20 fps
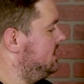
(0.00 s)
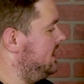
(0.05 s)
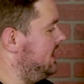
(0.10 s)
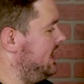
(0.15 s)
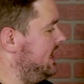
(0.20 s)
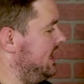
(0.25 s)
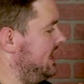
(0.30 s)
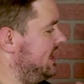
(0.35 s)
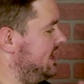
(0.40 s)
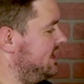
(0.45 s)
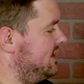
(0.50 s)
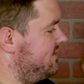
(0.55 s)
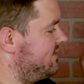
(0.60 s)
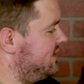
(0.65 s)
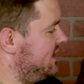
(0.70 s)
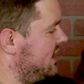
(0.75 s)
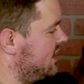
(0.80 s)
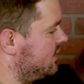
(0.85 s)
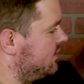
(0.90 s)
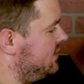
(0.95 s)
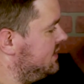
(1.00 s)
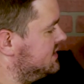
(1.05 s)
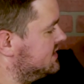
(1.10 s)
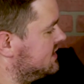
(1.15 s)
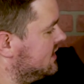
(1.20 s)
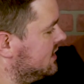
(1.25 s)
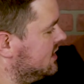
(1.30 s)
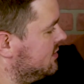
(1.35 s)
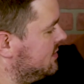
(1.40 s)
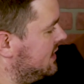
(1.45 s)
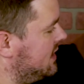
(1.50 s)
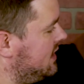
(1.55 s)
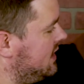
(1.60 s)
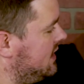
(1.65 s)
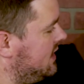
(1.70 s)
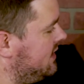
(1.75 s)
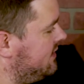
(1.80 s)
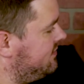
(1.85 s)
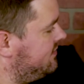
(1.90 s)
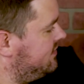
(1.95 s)
and if the other one's a little bit
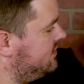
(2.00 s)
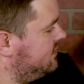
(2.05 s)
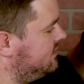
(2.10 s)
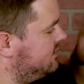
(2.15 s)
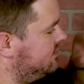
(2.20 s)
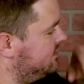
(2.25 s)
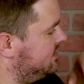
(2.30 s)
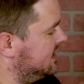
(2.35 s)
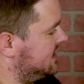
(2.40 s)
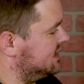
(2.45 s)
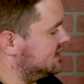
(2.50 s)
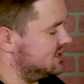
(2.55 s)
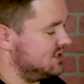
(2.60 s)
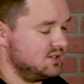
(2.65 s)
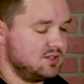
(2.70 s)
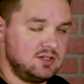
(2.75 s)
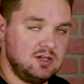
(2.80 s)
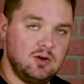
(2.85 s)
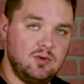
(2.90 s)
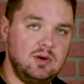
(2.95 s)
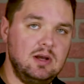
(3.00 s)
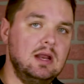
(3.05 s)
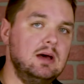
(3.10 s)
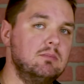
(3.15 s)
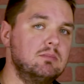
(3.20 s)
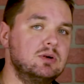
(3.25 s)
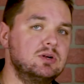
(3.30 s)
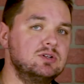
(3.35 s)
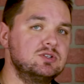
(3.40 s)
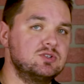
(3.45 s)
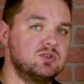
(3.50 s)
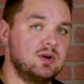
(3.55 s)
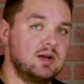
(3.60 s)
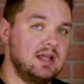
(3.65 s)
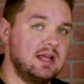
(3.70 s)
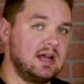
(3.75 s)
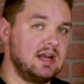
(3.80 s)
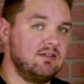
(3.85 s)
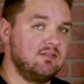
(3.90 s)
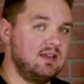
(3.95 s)
off because there's no numbers or
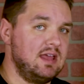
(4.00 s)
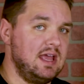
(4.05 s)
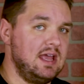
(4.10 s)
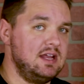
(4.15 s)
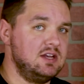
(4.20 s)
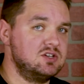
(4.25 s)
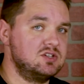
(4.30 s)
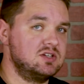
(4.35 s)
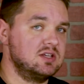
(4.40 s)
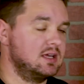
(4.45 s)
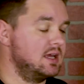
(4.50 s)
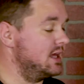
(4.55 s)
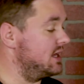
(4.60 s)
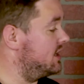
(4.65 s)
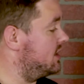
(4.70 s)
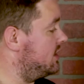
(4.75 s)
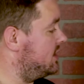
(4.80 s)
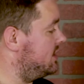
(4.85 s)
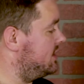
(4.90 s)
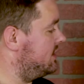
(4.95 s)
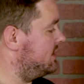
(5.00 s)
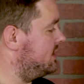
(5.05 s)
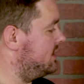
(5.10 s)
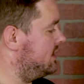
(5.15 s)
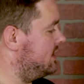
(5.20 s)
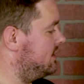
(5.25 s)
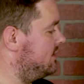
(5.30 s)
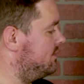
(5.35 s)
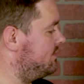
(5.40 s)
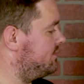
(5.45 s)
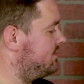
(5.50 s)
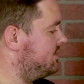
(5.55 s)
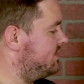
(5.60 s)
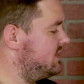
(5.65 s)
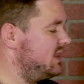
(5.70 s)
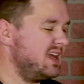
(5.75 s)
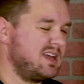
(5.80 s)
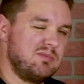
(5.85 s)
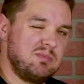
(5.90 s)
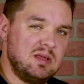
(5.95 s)
any kind of gauge to get it on,
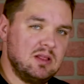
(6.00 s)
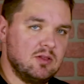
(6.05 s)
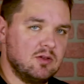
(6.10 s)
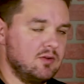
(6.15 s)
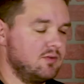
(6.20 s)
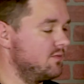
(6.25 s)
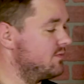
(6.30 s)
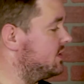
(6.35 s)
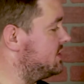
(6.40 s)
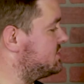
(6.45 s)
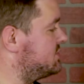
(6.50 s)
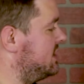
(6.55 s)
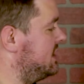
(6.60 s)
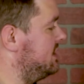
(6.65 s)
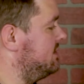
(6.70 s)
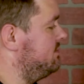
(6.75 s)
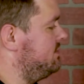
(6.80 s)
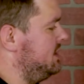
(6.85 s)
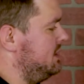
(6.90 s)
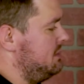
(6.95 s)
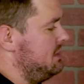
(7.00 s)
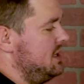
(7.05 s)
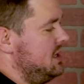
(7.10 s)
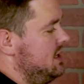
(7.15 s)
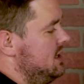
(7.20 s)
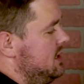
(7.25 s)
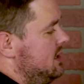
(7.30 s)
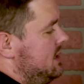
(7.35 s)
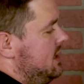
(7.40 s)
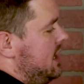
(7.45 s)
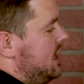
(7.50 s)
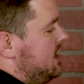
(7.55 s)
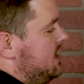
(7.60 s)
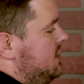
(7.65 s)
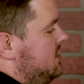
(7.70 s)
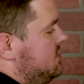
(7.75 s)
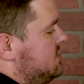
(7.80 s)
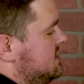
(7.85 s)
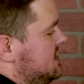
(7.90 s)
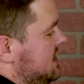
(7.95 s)
that could be a little frustrating, but not a
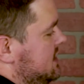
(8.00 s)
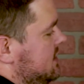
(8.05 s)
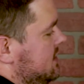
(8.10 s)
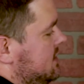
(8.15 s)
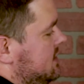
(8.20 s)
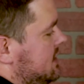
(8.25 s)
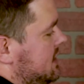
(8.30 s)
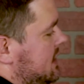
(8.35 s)
huge deal.